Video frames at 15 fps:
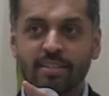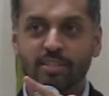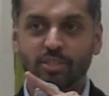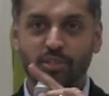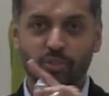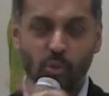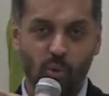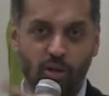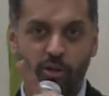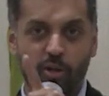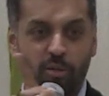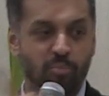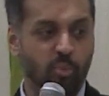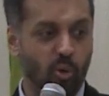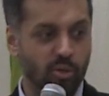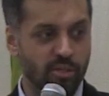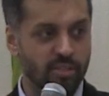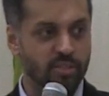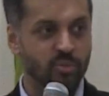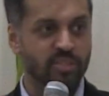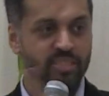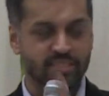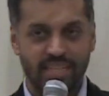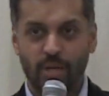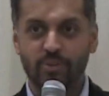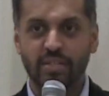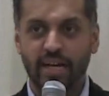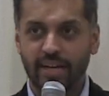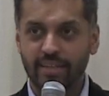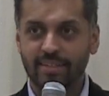this store called Borders, which has now
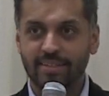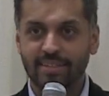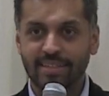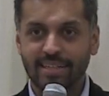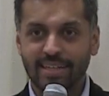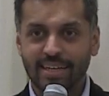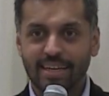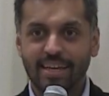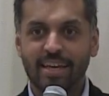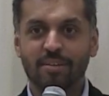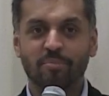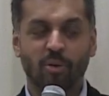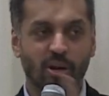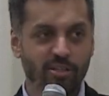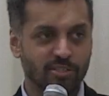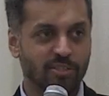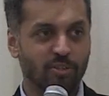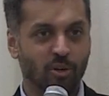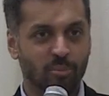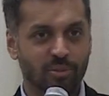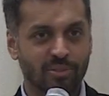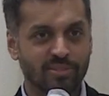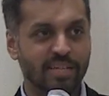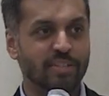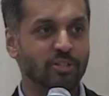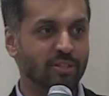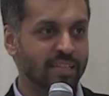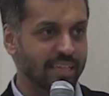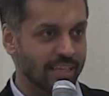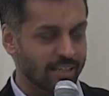died, and Barnes and Nobles. I
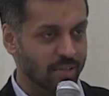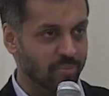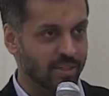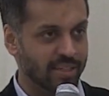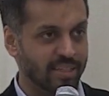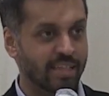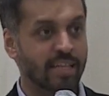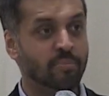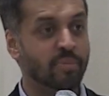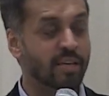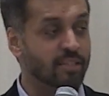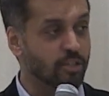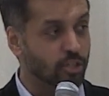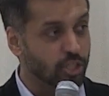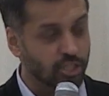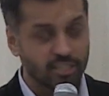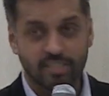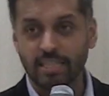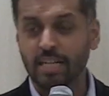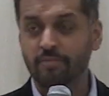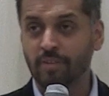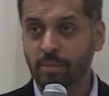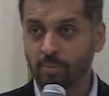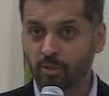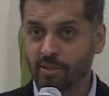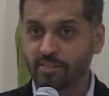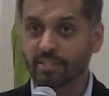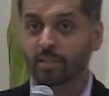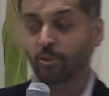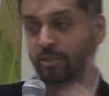took the ED money, and being a good son of
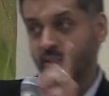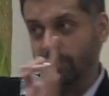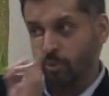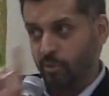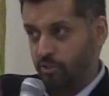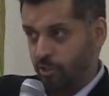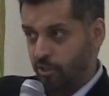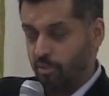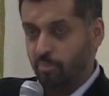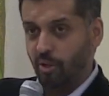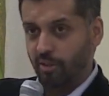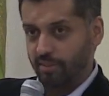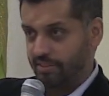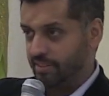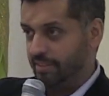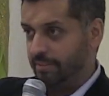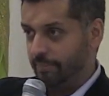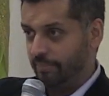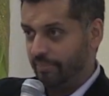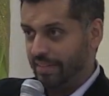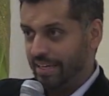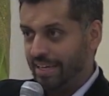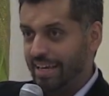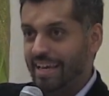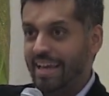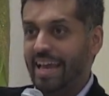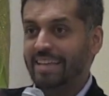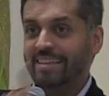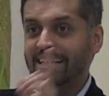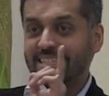immigrants, I looked at the return policy,
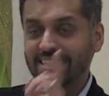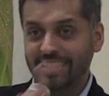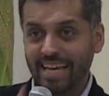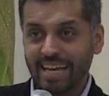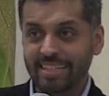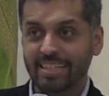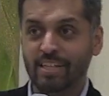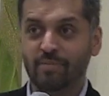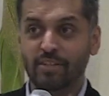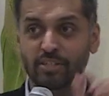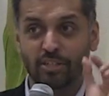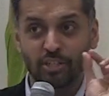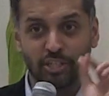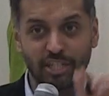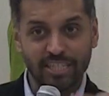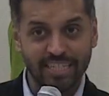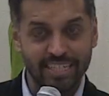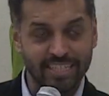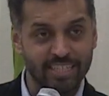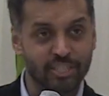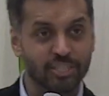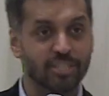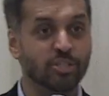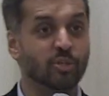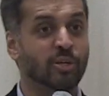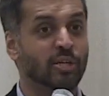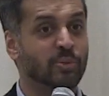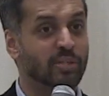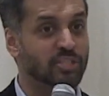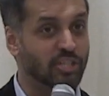and they said that if it's in good condition, you
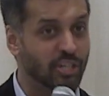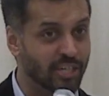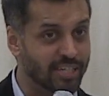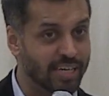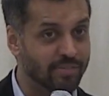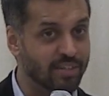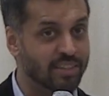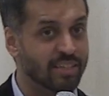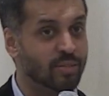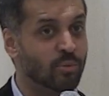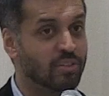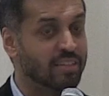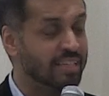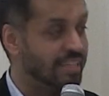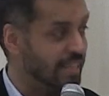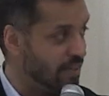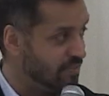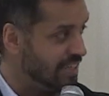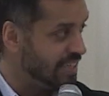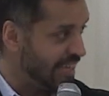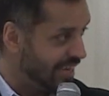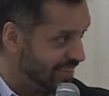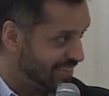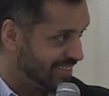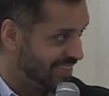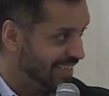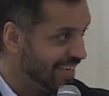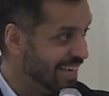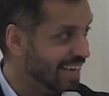could return everything within 11 days.